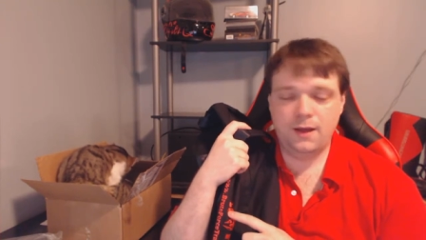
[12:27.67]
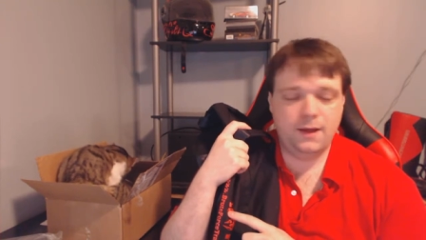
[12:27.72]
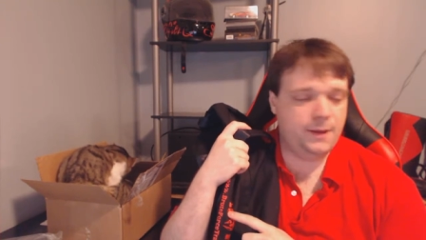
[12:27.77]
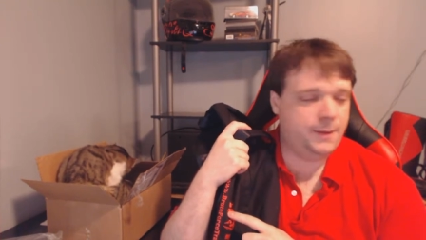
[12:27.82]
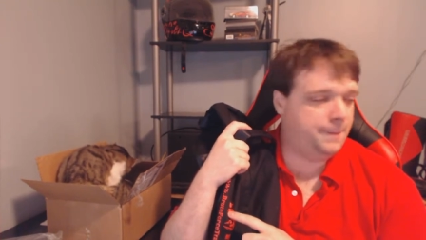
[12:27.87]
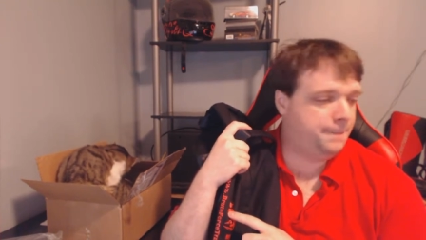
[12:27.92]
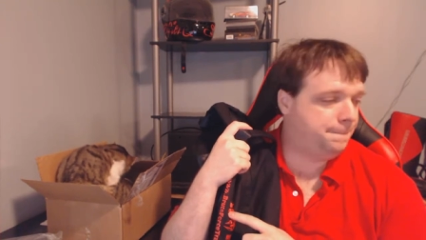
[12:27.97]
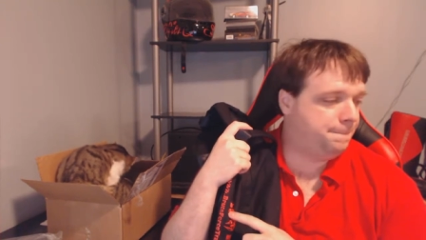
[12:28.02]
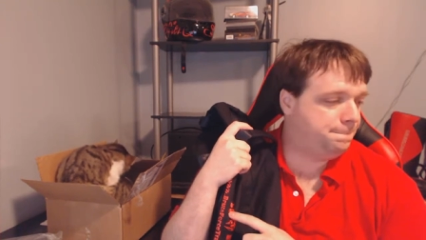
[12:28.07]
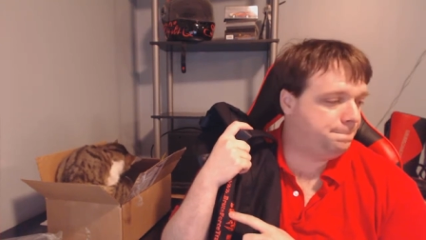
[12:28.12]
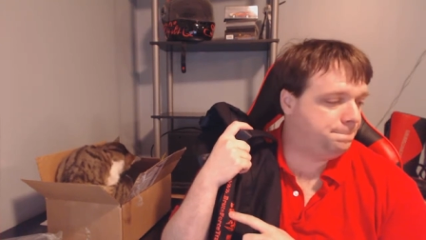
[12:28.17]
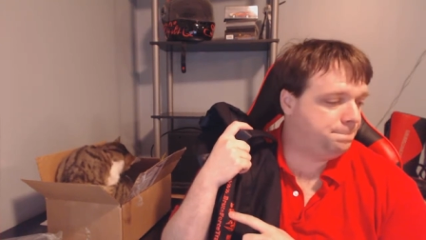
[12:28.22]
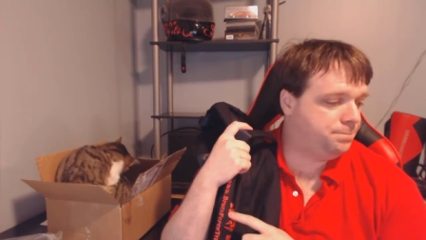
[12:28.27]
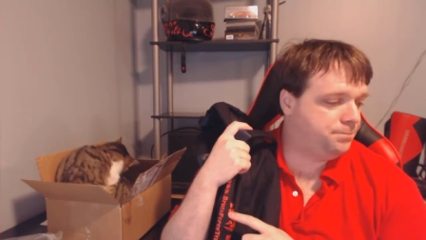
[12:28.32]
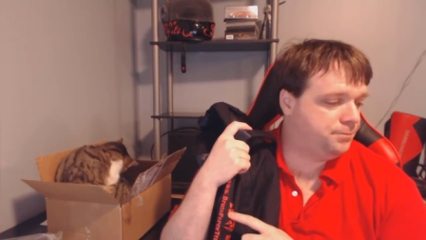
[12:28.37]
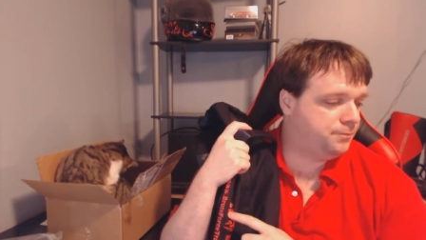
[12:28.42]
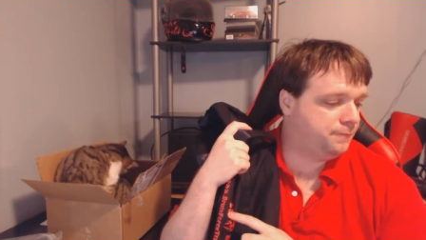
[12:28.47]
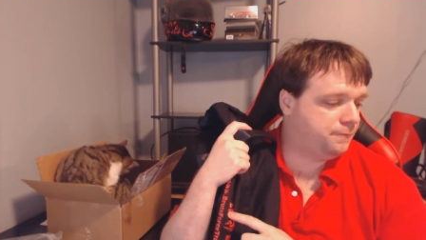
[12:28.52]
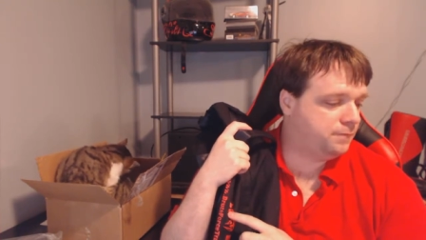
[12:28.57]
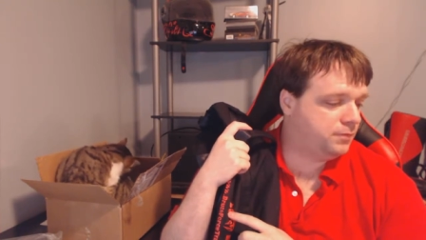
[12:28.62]
do
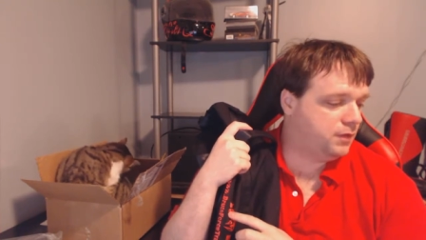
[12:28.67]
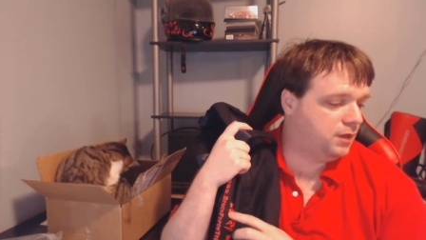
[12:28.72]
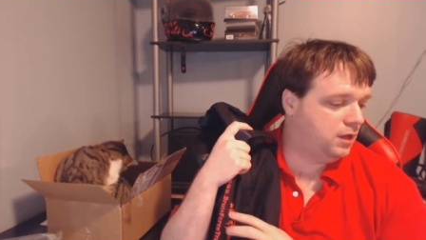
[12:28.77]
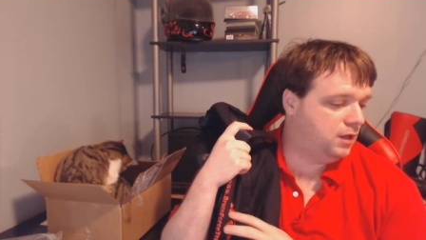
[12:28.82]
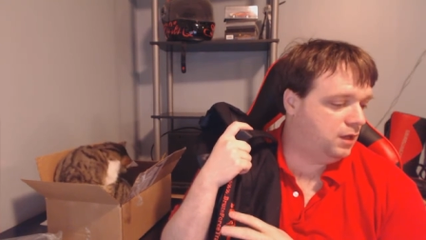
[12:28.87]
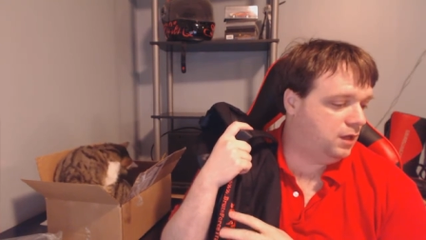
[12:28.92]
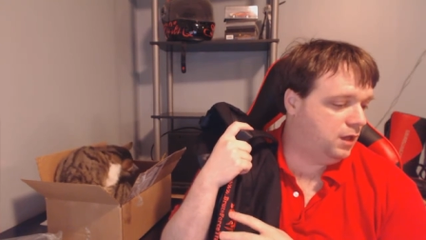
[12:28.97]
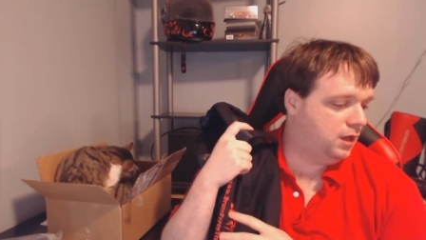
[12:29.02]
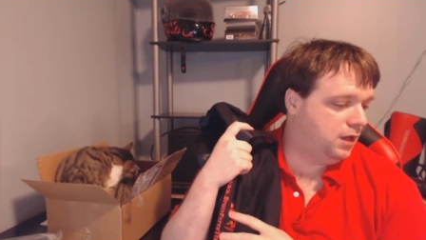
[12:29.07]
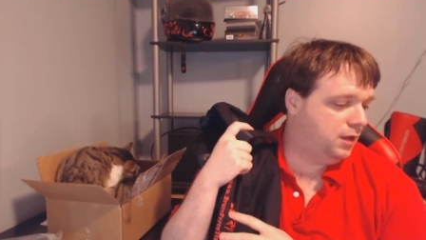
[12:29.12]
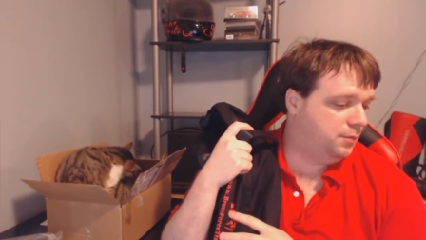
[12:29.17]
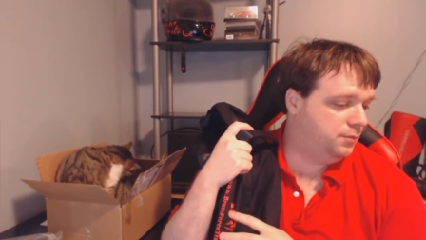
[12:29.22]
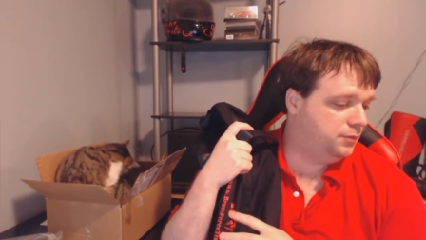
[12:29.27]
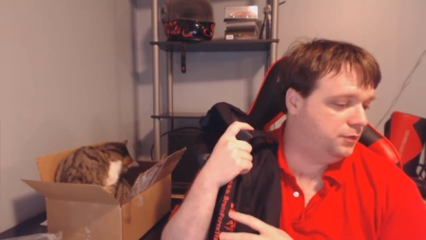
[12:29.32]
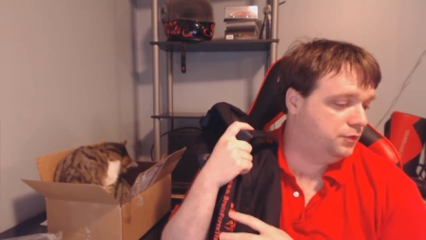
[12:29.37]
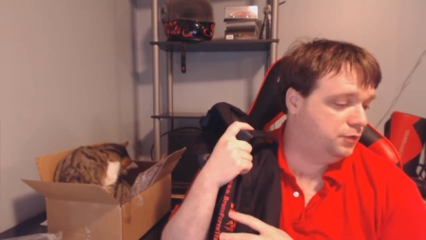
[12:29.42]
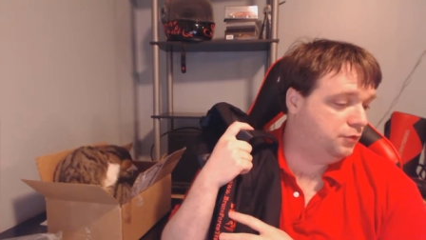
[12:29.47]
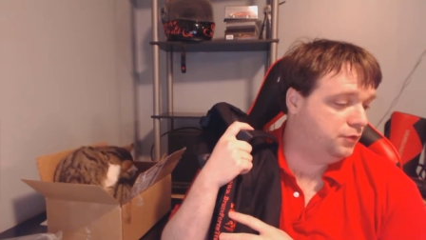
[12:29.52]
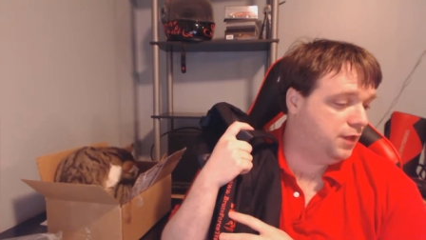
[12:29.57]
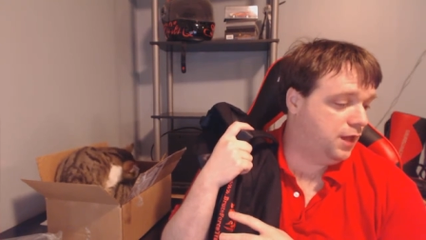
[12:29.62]

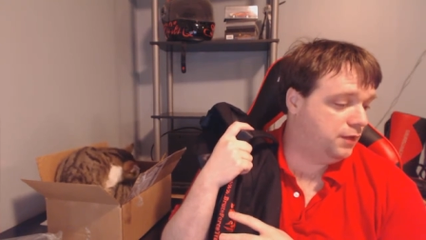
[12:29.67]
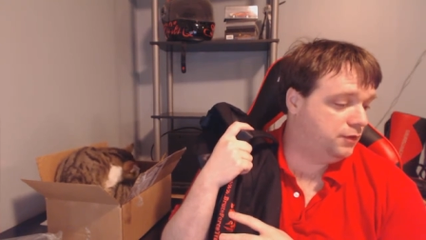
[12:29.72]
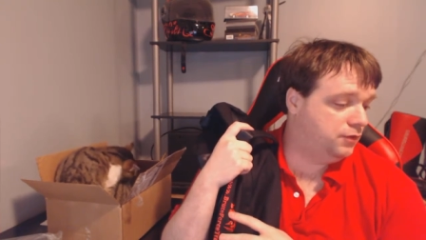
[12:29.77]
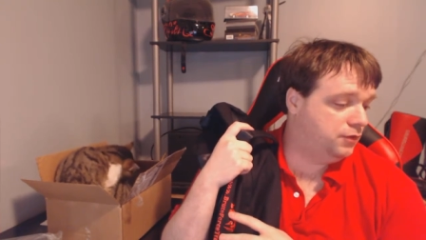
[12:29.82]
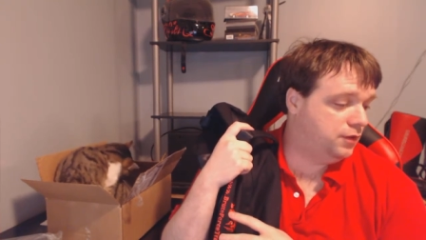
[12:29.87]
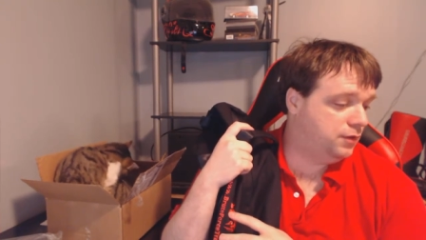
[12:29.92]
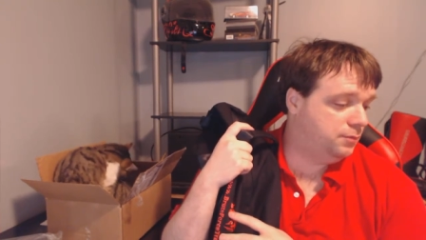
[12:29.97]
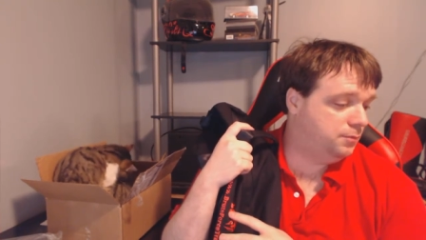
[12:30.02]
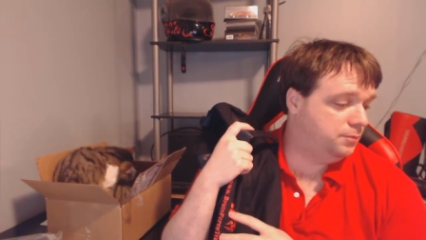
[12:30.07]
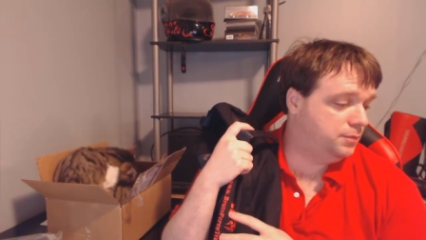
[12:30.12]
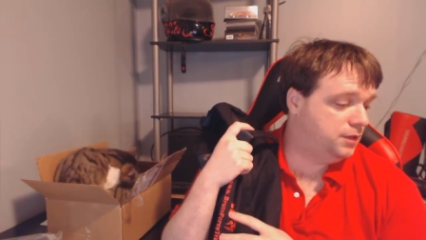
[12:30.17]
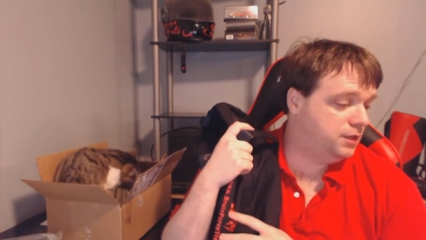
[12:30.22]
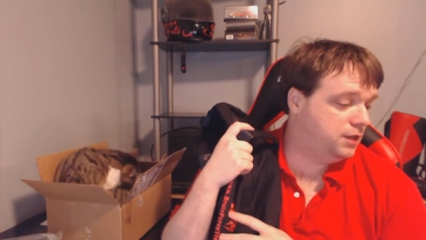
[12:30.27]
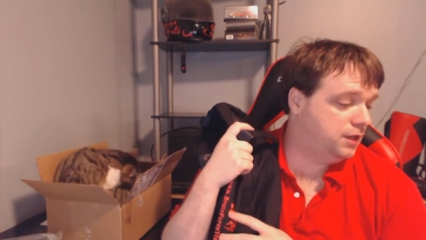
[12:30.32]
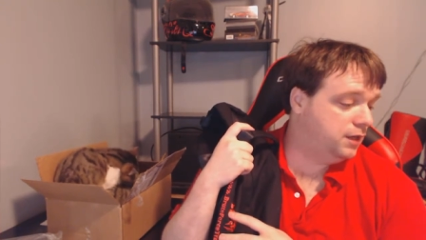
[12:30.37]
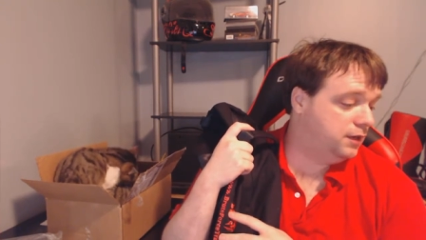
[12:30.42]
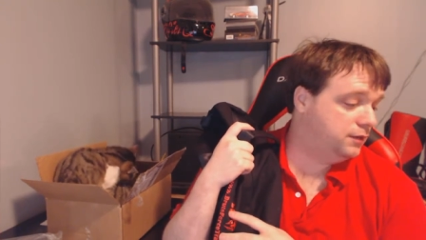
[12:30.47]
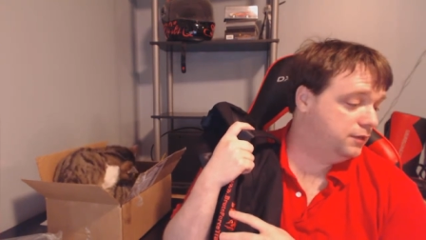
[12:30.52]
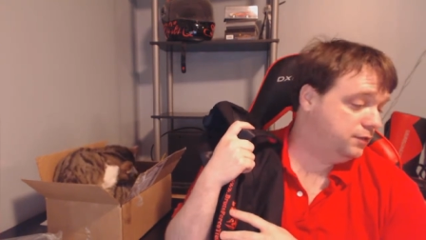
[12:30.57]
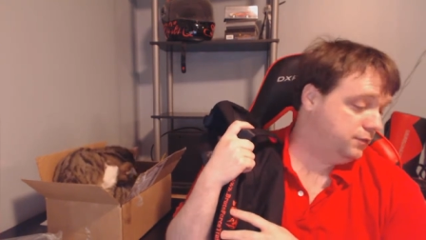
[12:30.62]
that to them,
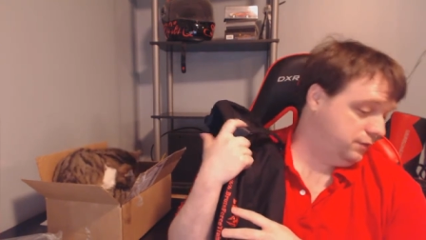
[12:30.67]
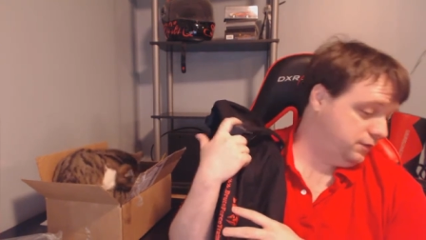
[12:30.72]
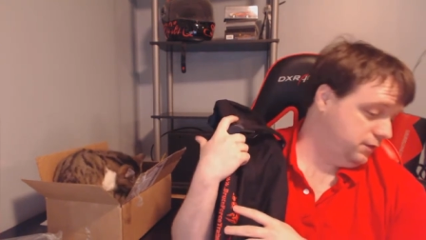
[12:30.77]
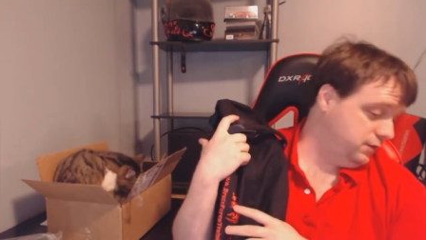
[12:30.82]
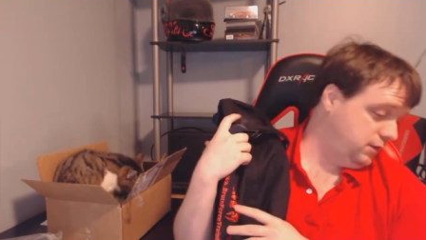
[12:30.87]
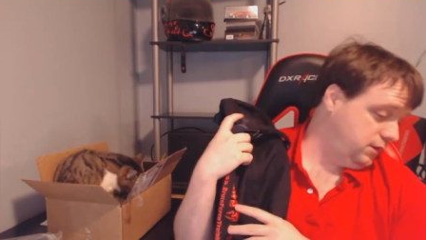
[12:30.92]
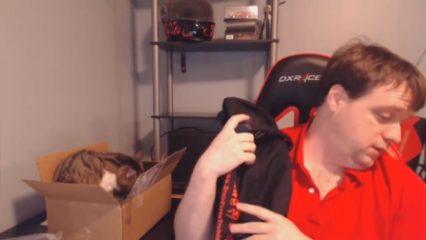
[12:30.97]
because